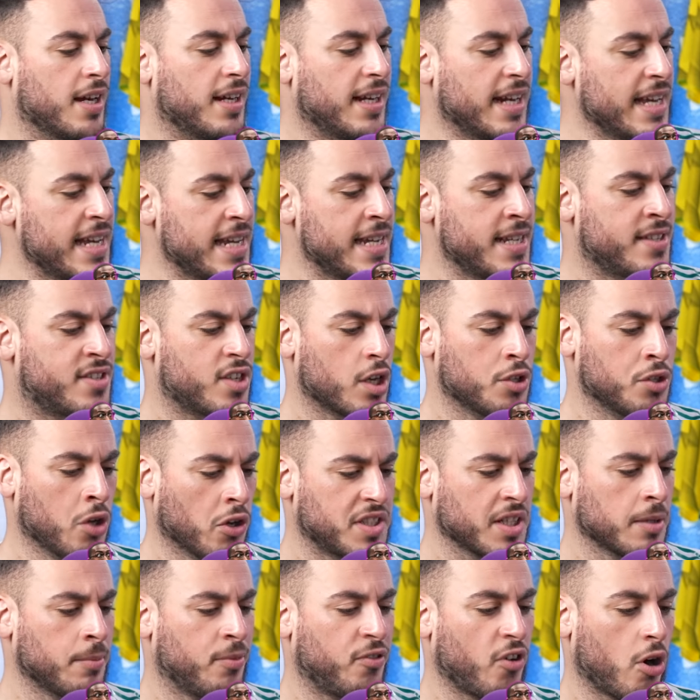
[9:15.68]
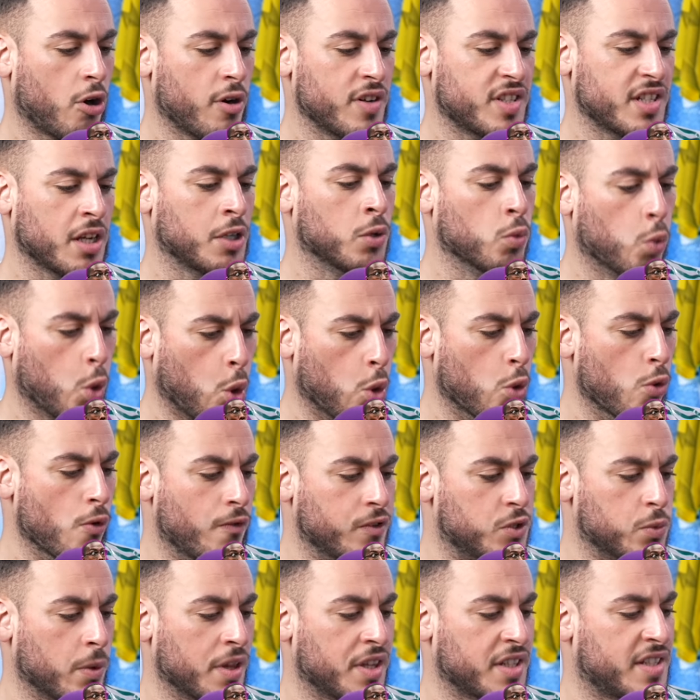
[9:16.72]
Leeds, Nottingham Forest and
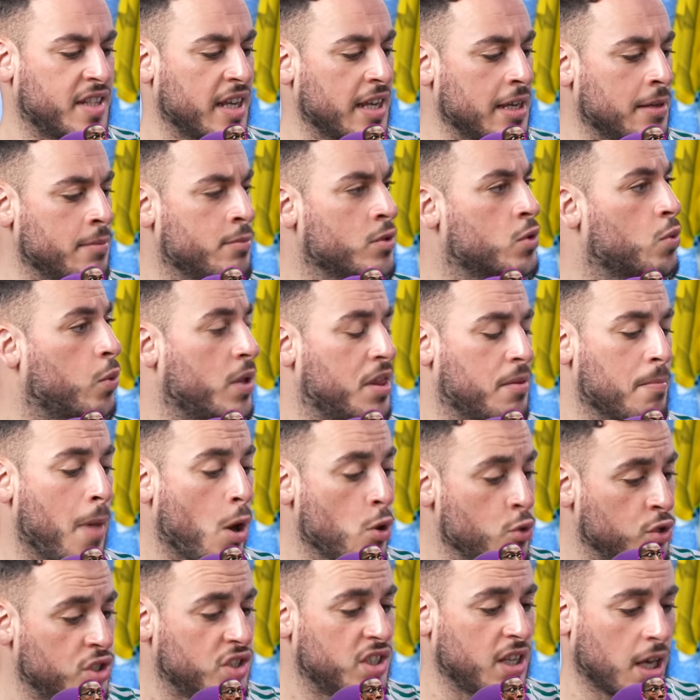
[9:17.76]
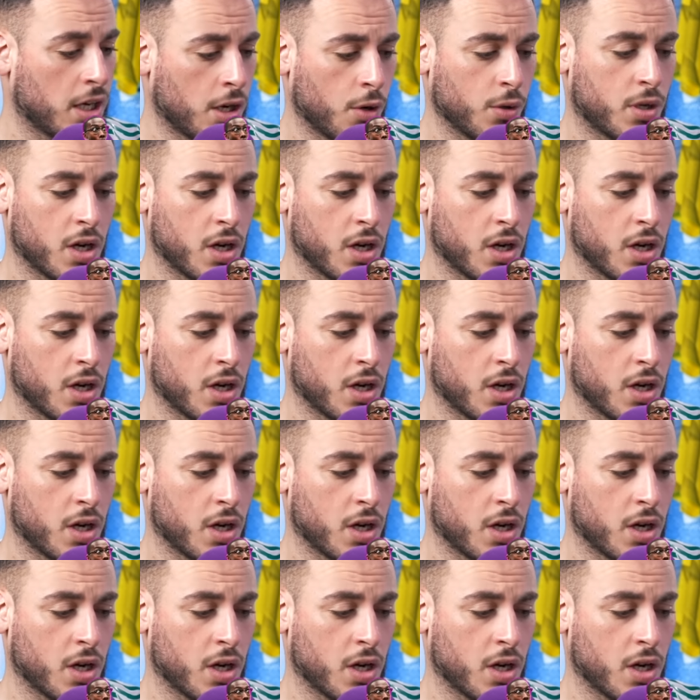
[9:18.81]
Wolves were the teams with most yellow